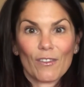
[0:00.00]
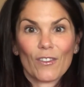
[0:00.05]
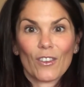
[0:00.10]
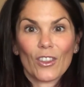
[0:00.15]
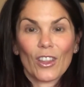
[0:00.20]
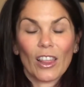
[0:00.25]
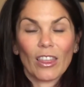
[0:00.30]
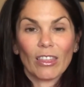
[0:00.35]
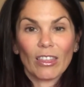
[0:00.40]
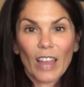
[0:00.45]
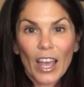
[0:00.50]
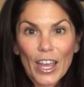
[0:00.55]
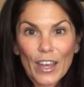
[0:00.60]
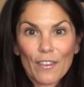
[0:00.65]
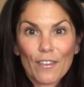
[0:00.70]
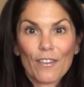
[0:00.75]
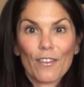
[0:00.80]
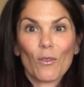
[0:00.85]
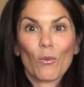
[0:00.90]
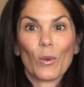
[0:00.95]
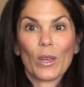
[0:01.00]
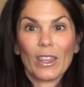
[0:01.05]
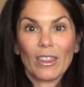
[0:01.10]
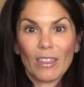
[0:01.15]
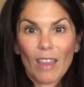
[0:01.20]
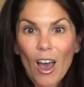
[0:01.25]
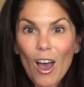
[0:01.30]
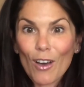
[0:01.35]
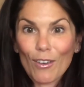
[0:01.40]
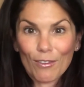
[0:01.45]
for the life we
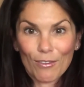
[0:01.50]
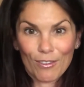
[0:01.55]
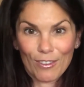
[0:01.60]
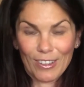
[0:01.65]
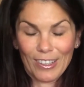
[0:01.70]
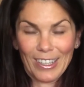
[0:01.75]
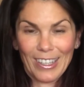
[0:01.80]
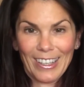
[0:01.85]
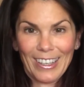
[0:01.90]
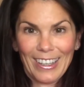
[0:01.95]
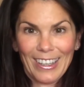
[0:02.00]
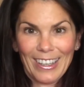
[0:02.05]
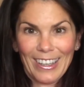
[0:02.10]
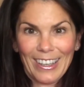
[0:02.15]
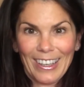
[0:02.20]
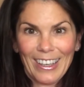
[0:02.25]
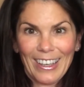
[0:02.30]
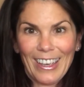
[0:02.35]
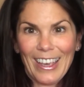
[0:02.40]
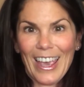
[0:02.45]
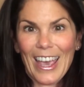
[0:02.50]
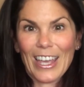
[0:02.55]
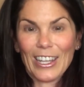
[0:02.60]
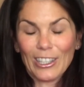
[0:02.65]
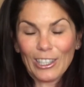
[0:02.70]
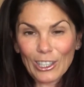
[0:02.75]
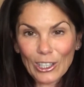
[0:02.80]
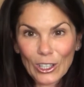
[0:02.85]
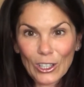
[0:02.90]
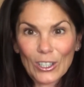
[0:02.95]
love,
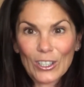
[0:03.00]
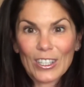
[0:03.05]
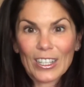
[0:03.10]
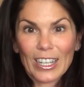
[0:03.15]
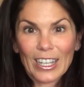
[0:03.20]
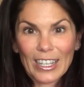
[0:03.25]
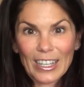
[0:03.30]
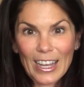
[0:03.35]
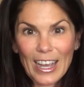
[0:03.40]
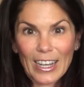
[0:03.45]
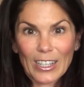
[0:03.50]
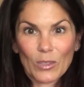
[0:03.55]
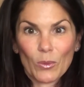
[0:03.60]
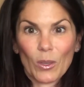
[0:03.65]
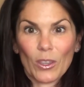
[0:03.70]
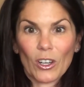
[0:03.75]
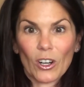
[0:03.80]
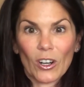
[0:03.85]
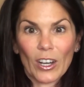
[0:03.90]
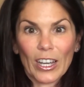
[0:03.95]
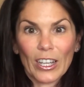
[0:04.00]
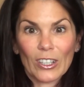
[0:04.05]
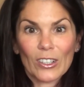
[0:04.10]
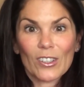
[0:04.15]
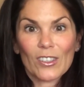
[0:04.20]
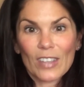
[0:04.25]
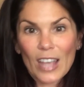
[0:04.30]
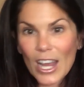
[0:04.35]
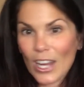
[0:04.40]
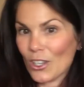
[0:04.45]
and learn to connect with our inner
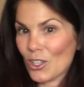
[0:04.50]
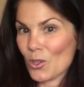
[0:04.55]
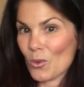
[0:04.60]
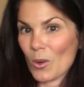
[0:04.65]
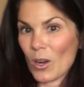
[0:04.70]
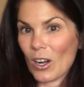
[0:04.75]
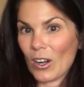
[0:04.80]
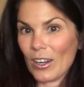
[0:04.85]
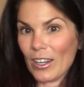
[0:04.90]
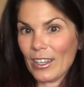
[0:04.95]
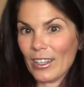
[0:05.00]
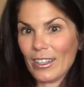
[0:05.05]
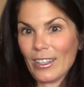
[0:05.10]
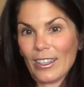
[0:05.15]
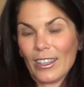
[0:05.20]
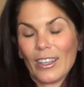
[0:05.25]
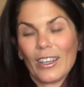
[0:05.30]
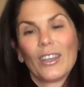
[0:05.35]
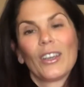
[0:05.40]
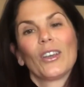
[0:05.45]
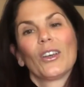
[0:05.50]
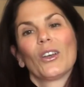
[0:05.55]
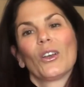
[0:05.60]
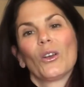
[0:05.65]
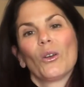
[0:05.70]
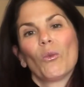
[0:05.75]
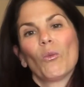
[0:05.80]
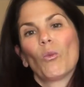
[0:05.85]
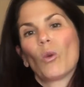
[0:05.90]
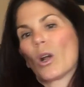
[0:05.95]
sanctuary
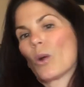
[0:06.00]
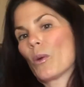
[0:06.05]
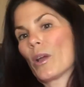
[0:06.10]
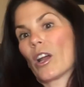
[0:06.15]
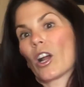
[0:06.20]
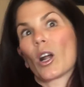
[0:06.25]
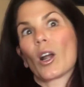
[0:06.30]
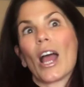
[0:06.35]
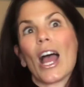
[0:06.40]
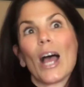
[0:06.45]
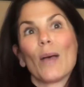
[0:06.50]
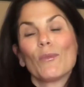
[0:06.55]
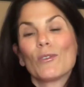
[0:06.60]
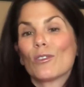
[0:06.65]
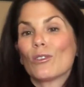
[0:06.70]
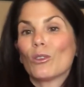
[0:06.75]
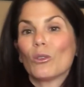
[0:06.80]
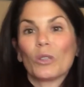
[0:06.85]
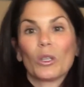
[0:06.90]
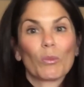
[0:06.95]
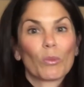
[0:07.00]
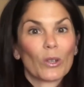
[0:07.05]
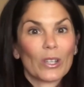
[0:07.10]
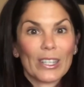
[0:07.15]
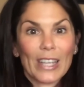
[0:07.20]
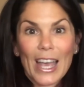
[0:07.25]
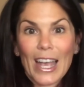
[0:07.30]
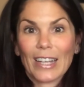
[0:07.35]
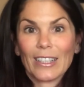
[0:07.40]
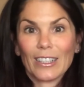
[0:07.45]
where we are absolutely
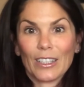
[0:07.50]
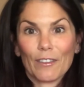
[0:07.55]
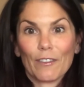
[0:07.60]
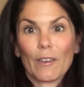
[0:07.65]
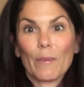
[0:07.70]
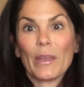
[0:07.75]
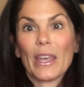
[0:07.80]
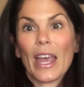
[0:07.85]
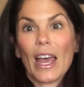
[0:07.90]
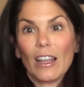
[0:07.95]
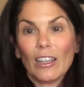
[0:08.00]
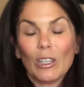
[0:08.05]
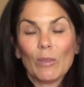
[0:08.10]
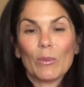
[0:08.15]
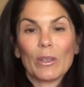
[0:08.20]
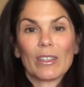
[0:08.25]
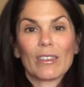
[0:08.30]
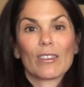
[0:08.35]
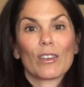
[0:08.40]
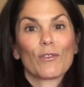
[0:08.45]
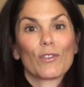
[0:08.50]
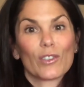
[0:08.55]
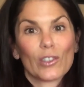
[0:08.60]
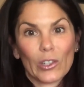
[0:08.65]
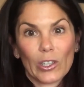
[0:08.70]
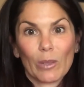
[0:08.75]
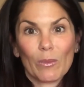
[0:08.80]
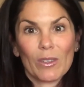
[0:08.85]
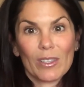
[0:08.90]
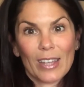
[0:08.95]
protected from the elements of
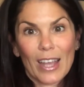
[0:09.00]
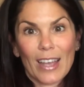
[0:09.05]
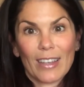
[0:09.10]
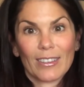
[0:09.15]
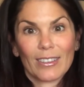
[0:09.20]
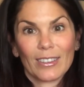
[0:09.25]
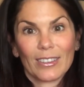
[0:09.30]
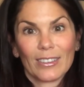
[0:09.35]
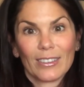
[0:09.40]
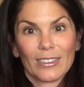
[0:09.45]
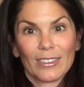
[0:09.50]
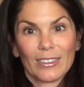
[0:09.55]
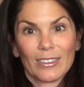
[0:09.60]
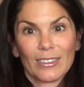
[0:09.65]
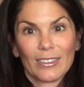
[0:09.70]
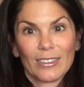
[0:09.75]
circumstance.